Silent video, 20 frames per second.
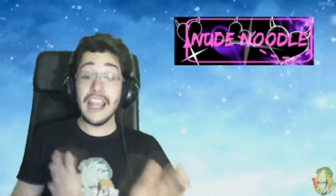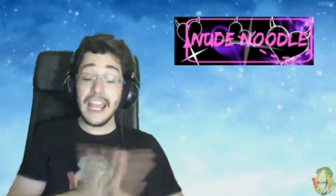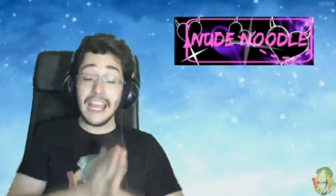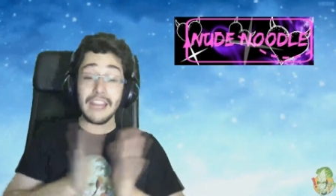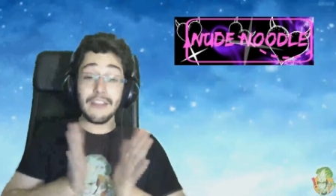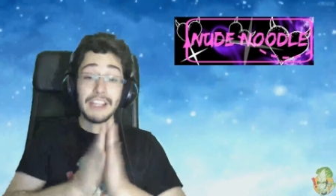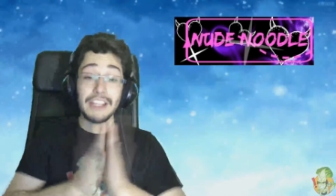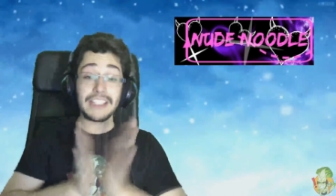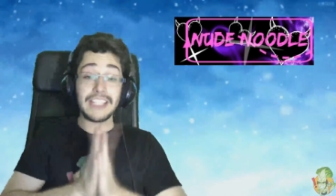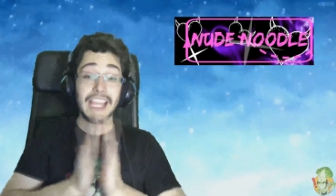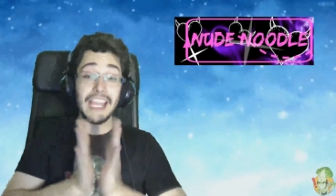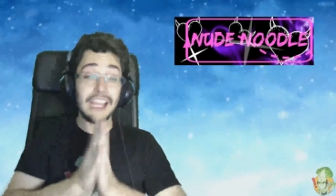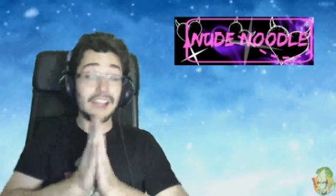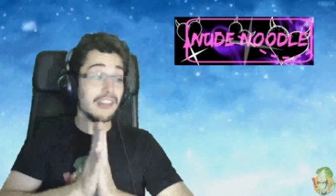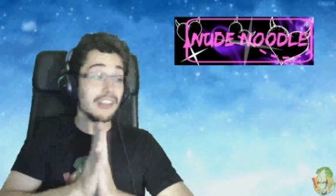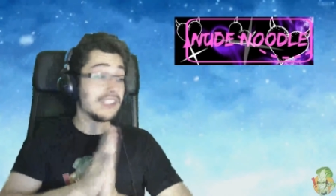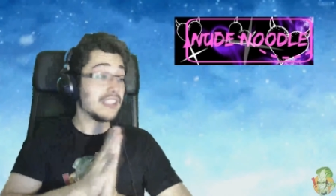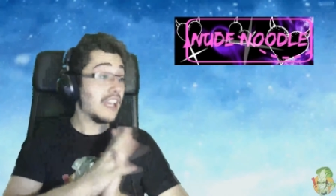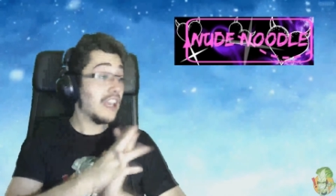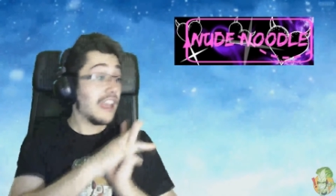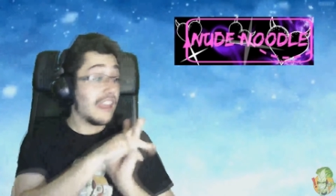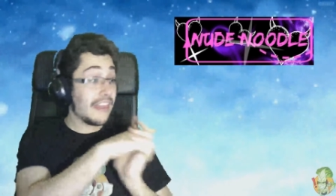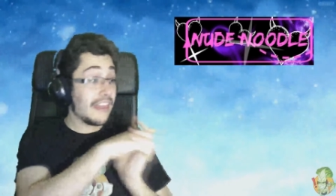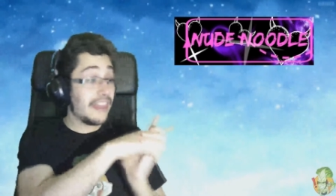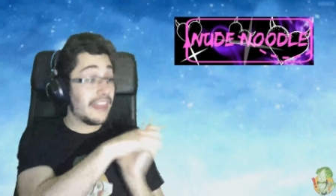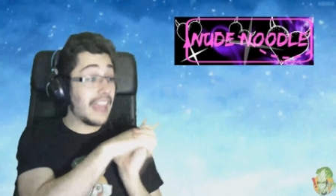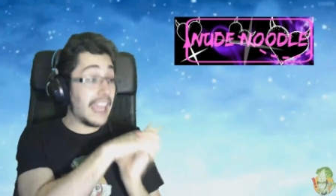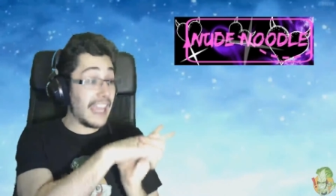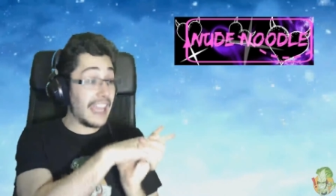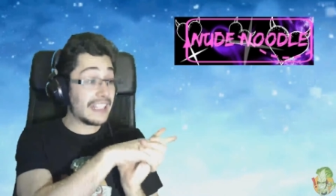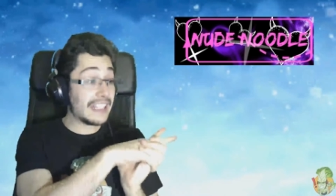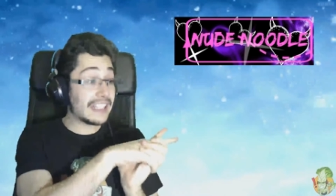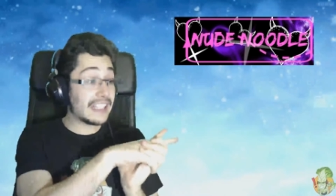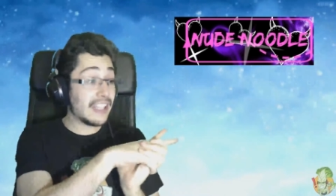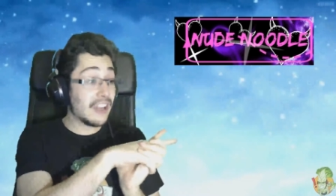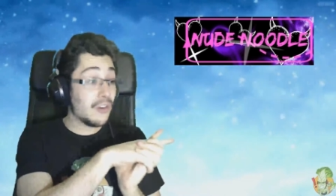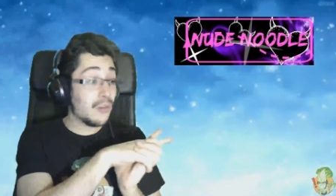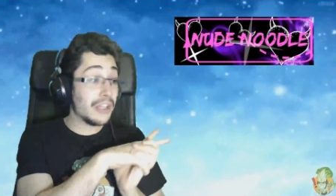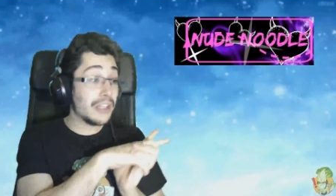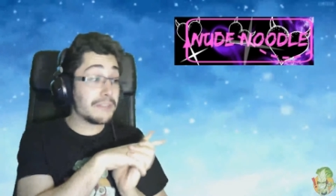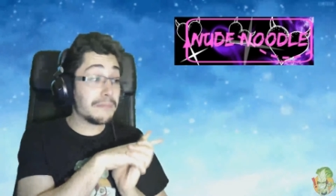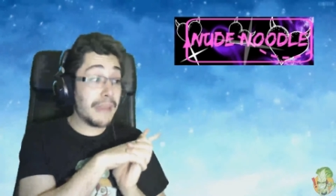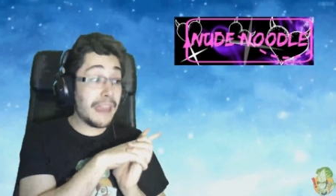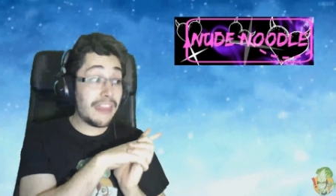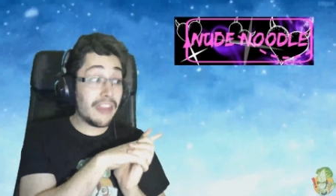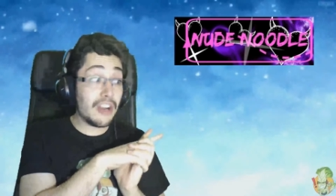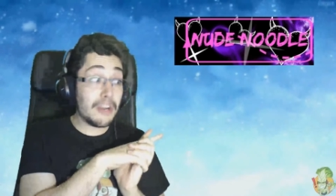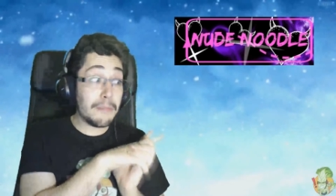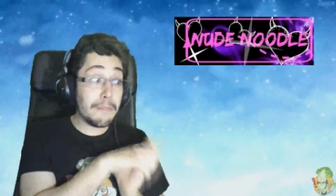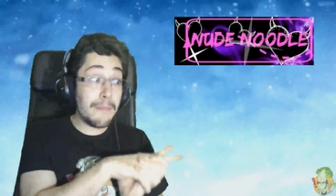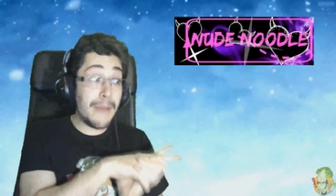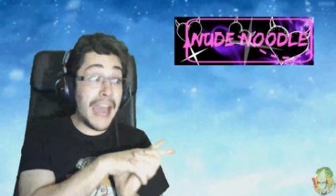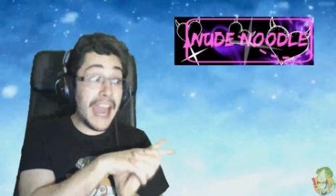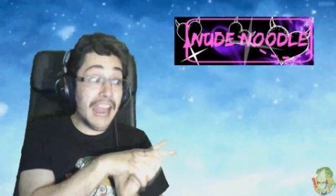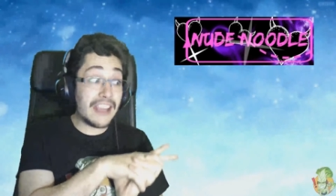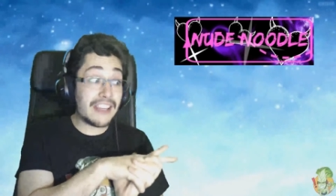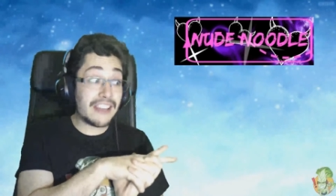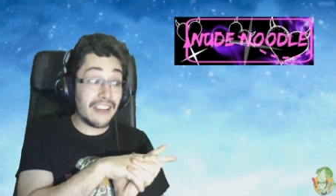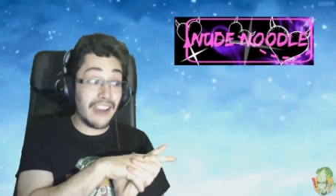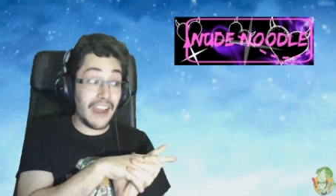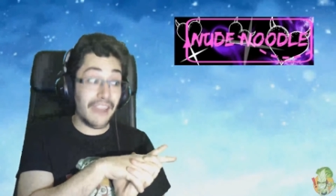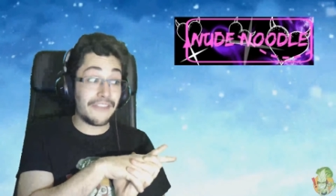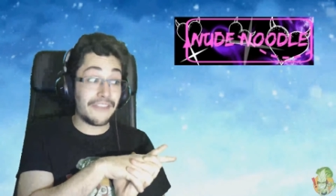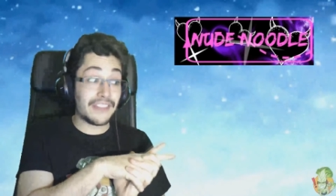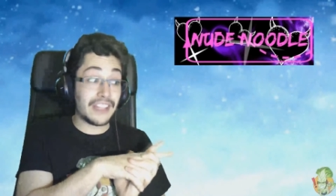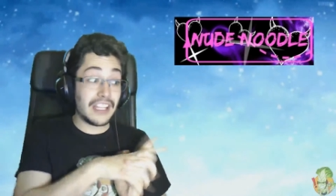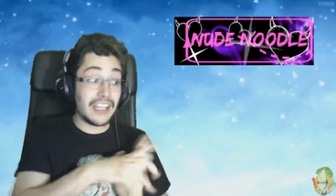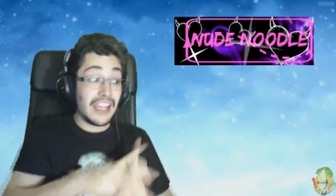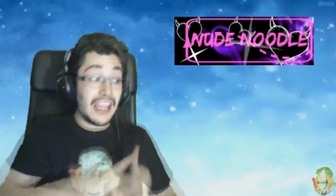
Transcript: Anyways, this was made in Minecraft!